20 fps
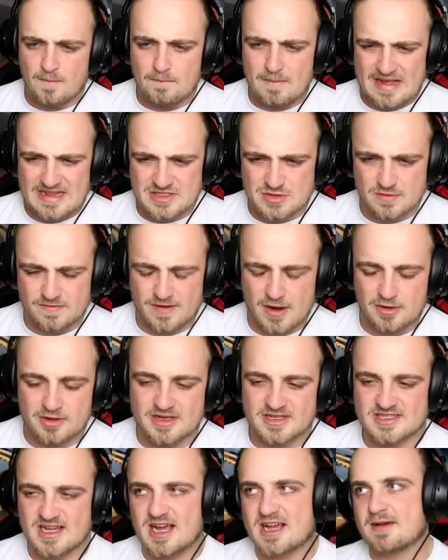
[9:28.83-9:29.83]
mental
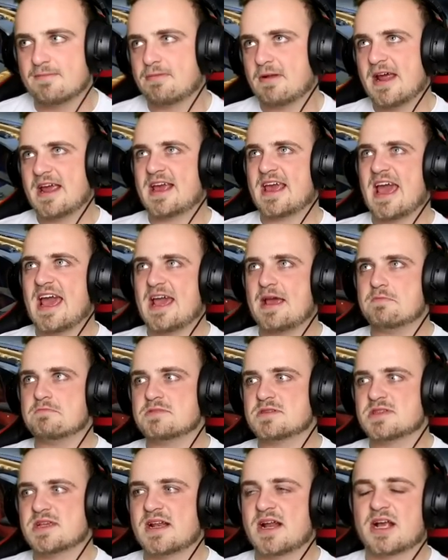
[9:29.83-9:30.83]
focus. I can play
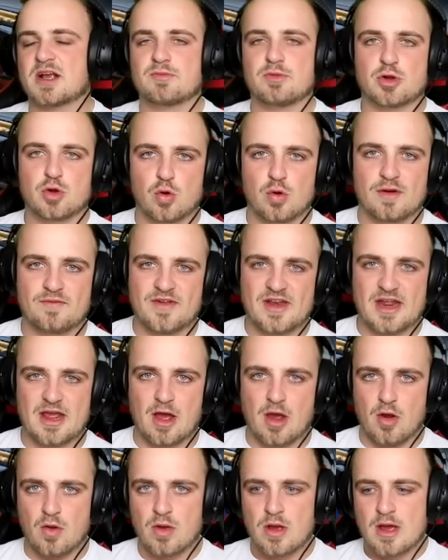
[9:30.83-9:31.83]
games and I can record a
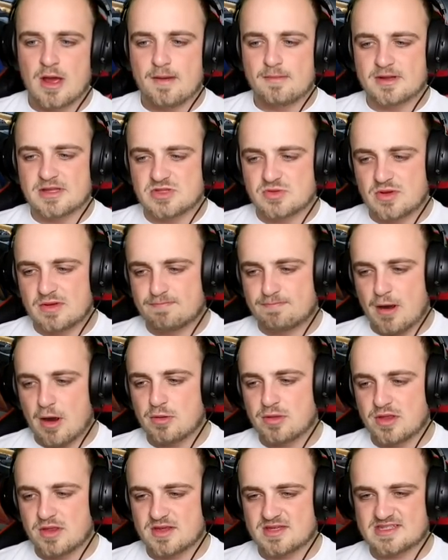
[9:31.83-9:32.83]
video, but doing
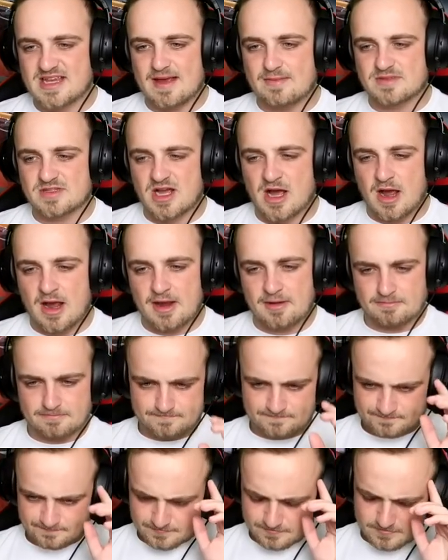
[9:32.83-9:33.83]
both at the same time
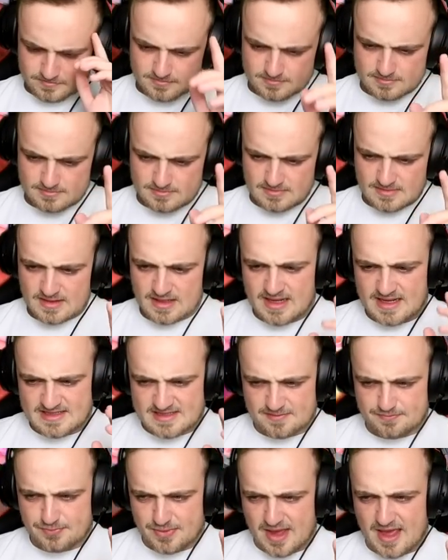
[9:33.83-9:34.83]

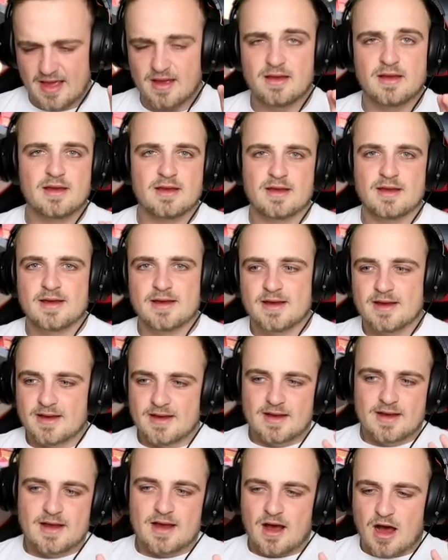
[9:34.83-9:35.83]
is a bit
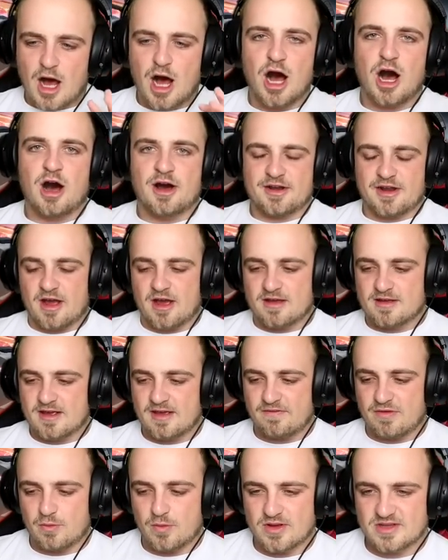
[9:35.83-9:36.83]
harder,
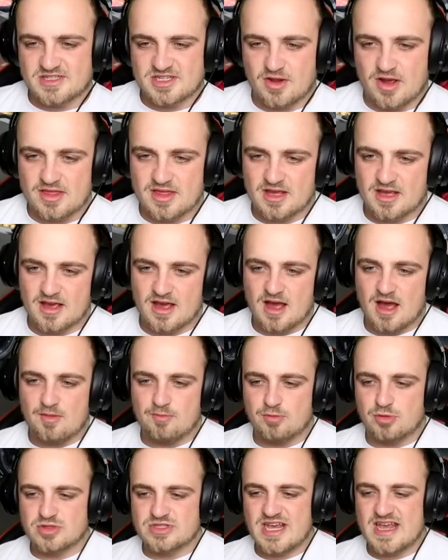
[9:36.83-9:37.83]
if you will. So I think
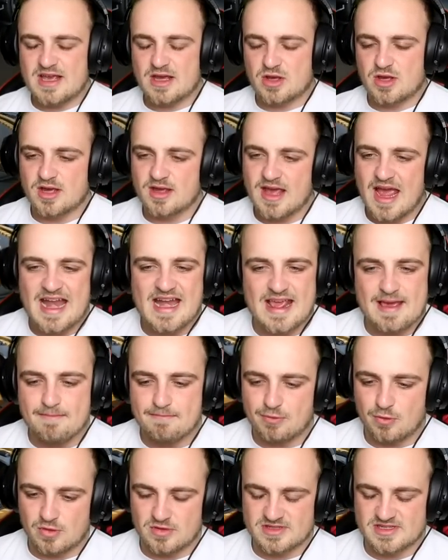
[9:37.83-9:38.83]
um, we'll take any
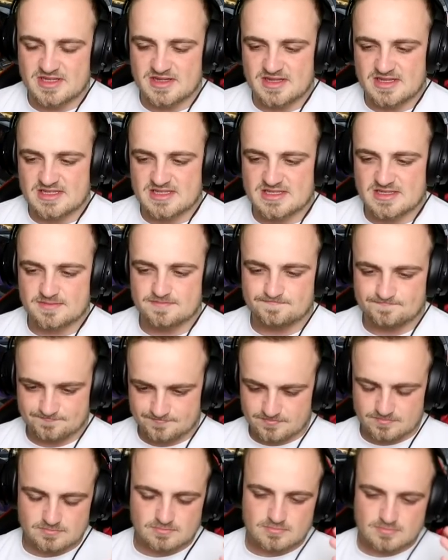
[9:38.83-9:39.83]
imports in this
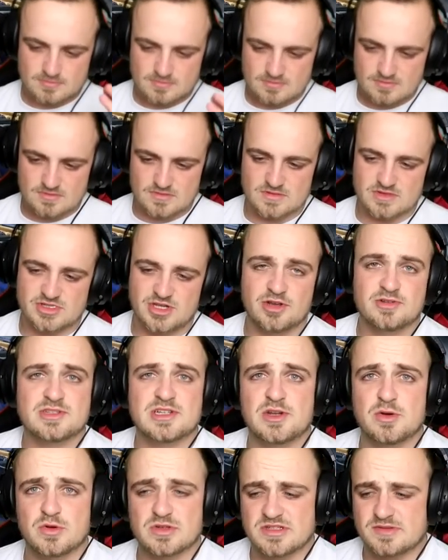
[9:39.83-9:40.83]

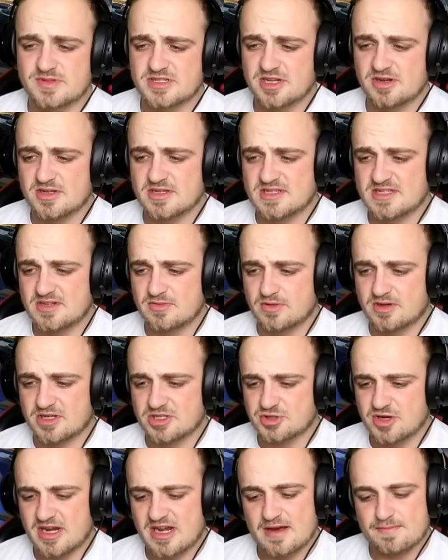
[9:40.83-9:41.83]
totally awesome series and see what we can
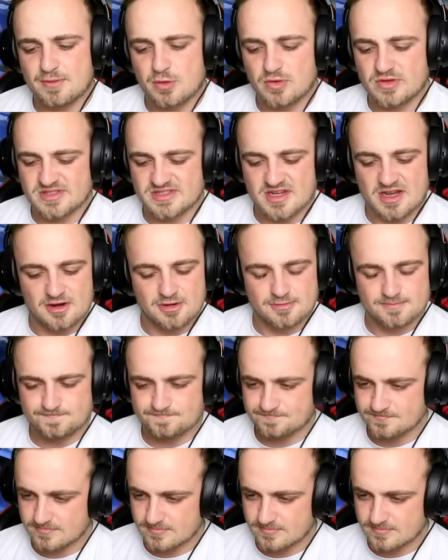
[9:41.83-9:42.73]
trade up. But also,